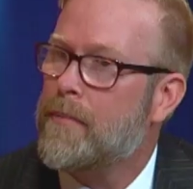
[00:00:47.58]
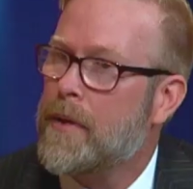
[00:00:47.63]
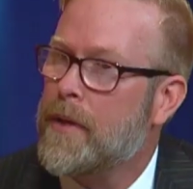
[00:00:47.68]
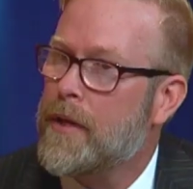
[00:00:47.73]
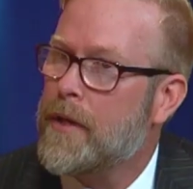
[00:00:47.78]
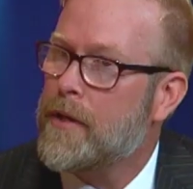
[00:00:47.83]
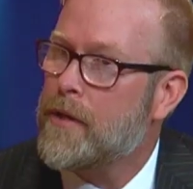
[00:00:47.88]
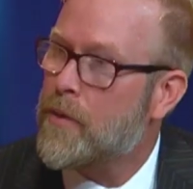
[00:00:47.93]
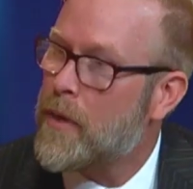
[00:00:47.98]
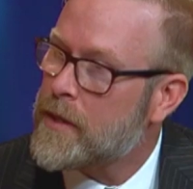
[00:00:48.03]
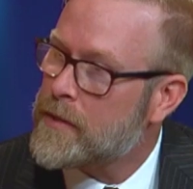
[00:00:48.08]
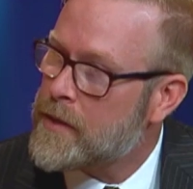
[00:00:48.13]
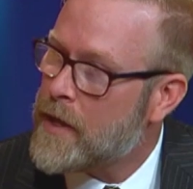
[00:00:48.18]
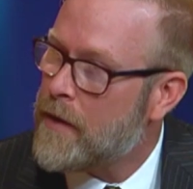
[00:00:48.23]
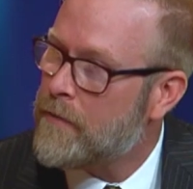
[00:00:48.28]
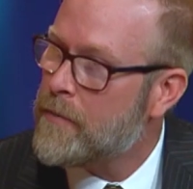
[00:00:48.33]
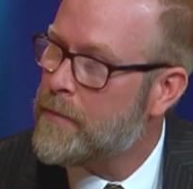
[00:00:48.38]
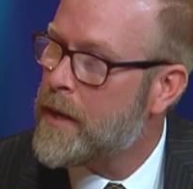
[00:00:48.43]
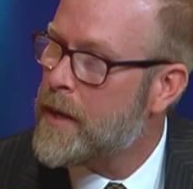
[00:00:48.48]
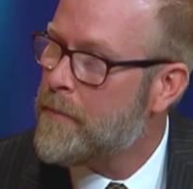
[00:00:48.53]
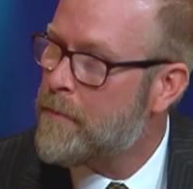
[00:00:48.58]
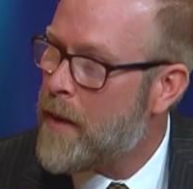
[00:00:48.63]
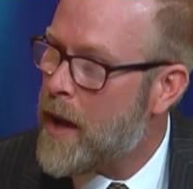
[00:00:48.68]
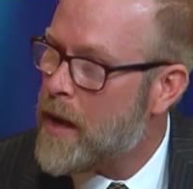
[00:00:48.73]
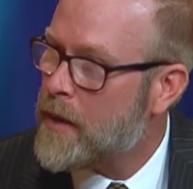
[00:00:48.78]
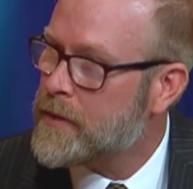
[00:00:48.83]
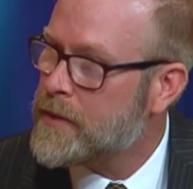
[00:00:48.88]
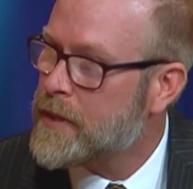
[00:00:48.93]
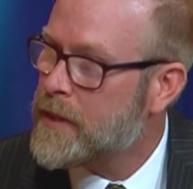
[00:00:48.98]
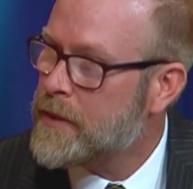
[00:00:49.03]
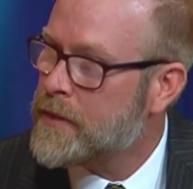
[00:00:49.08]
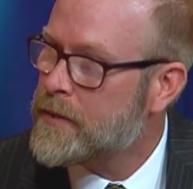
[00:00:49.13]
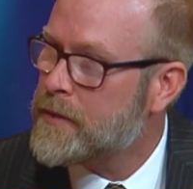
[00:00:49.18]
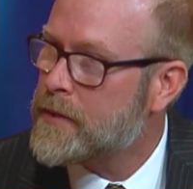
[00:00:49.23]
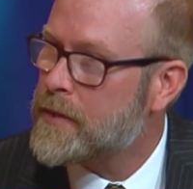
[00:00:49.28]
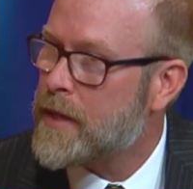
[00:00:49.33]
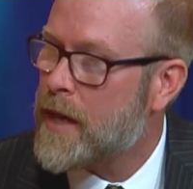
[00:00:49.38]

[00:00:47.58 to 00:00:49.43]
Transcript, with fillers: U.S. government and politics.